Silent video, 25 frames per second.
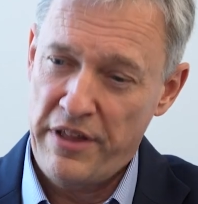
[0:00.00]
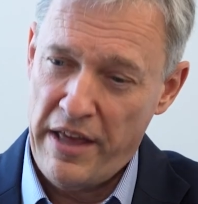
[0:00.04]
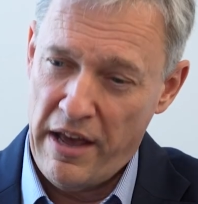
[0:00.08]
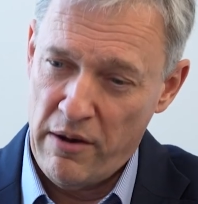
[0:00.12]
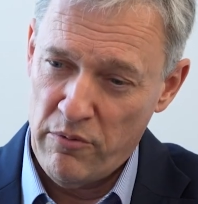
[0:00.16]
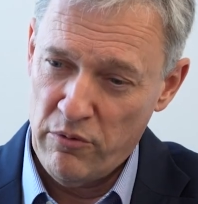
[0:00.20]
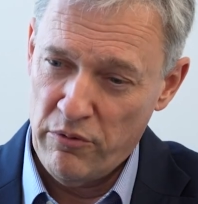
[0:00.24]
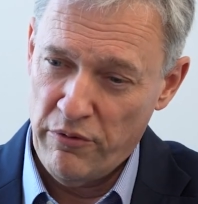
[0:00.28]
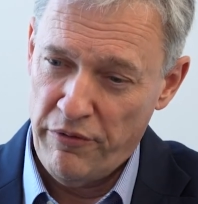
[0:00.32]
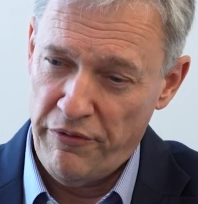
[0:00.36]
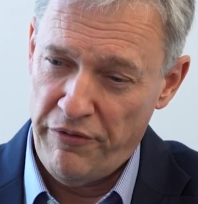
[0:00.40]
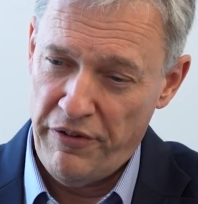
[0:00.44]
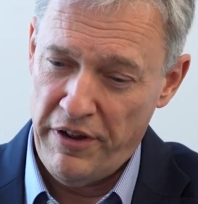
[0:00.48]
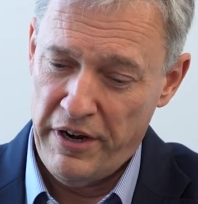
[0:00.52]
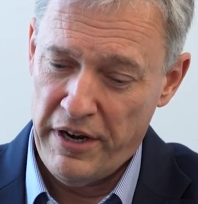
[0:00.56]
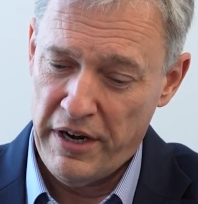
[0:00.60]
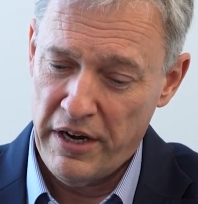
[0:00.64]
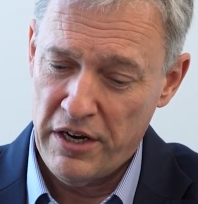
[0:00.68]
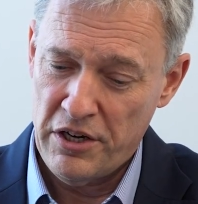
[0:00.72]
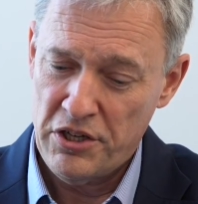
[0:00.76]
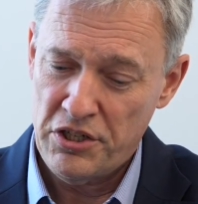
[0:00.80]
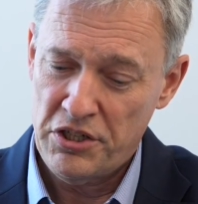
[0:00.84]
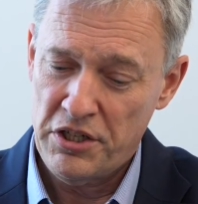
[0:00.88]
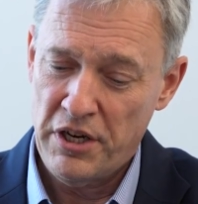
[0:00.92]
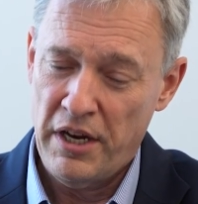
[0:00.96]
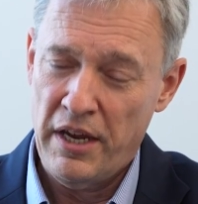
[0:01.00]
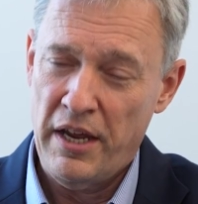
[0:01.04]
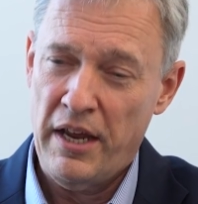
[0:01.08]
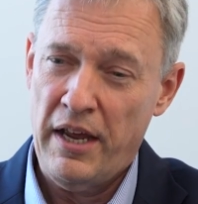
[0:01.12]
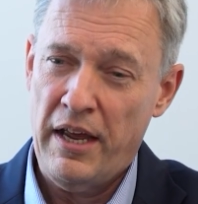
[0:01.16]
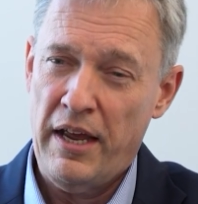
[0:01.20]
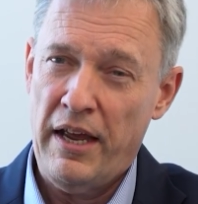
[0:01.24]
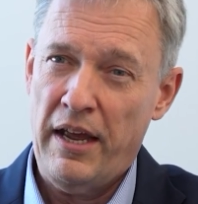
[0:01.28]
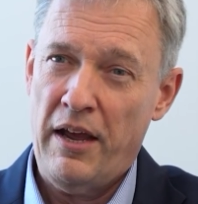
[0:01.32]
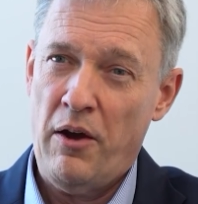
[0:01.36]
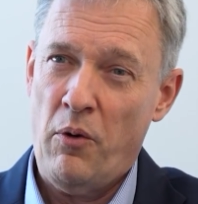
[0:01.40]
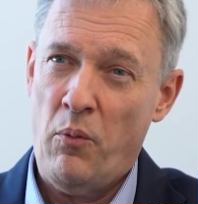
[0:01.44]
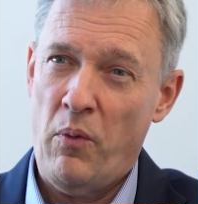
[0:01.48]
that will finish
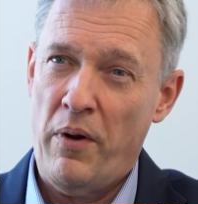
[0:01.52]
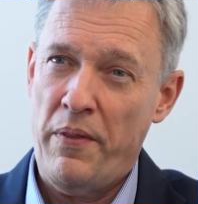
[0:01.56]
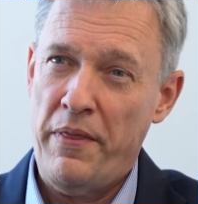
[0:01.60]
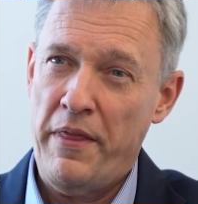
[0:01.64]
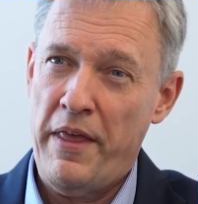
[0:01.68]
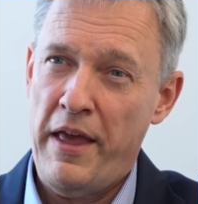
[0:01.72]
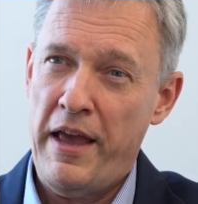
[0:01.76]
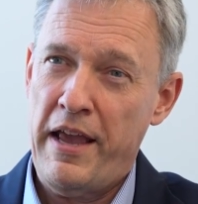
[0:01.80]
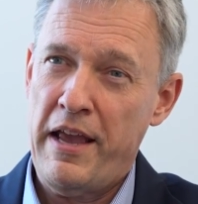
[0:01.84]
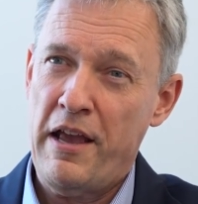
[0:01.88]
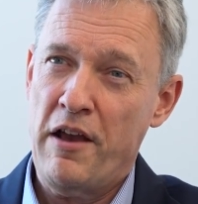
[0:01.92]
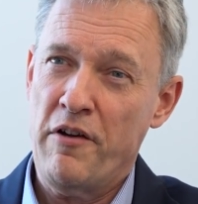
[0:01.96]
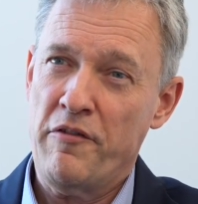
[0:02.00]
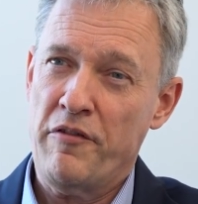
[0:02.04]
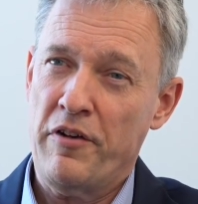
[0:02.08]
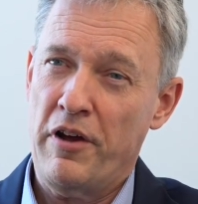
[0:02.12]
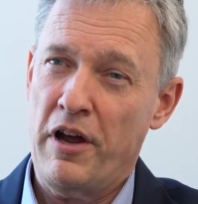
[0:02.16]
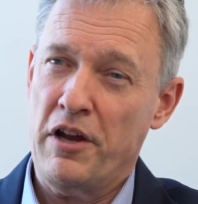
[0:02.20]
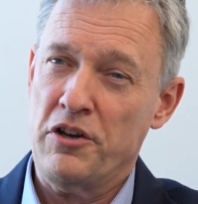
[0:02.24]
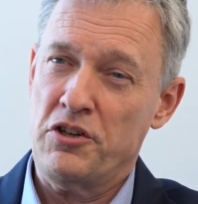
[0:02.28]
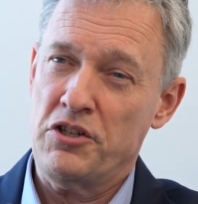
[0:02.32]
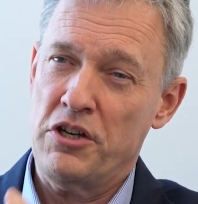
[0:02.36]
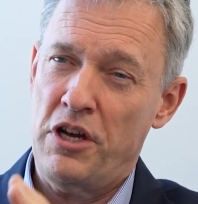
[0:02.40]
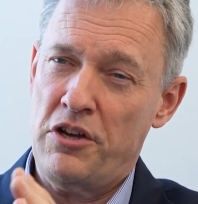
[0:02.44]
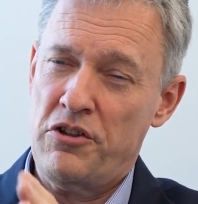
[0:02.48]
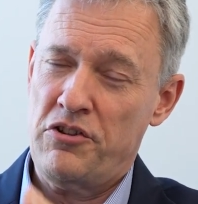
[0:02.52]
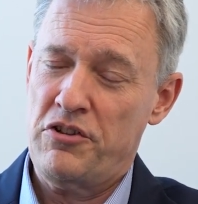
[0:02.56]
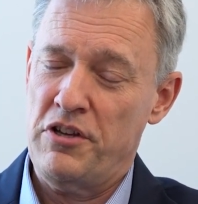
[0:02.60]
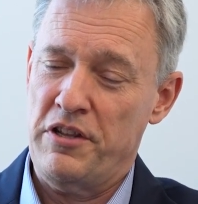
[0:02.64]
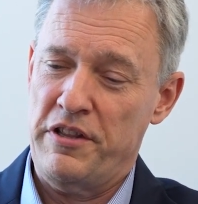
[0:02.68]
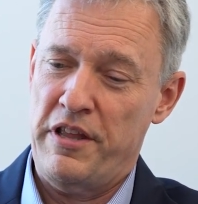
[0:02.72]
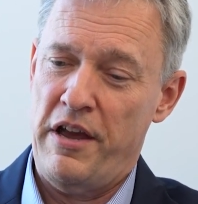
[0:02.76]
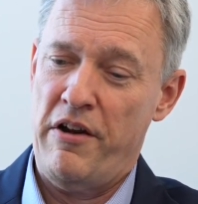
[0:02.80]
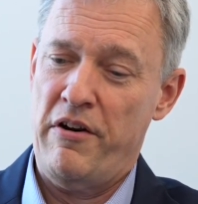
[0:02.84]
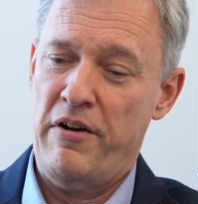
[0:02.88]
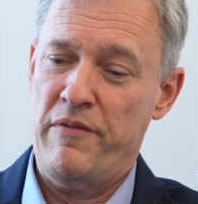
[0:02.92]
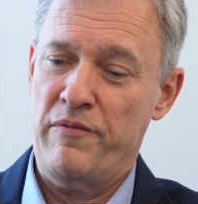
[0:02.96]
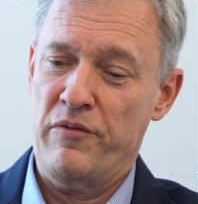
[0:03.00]
when they have
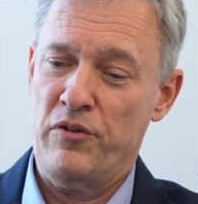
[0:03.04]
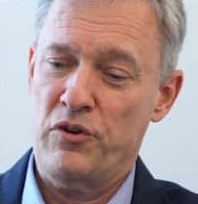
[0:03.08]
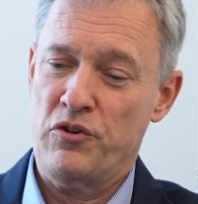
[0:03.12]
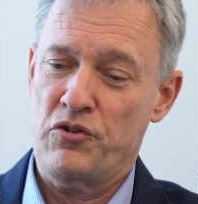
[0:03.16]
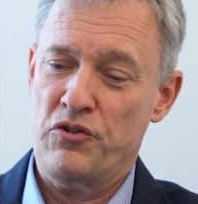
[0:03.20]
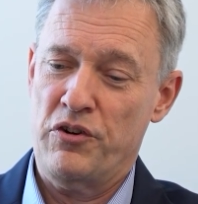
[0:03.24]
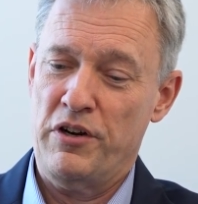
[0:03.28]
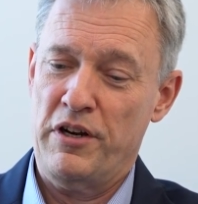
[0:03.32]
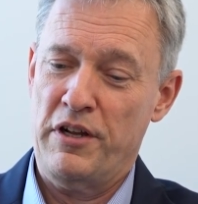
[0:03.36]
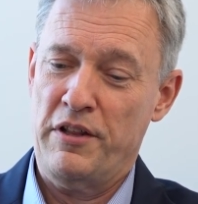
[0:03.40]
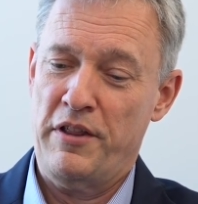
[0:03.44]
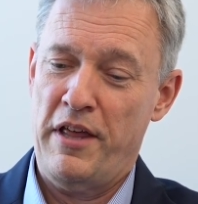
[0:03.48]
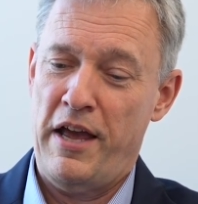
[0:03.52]
adjusted their inventory,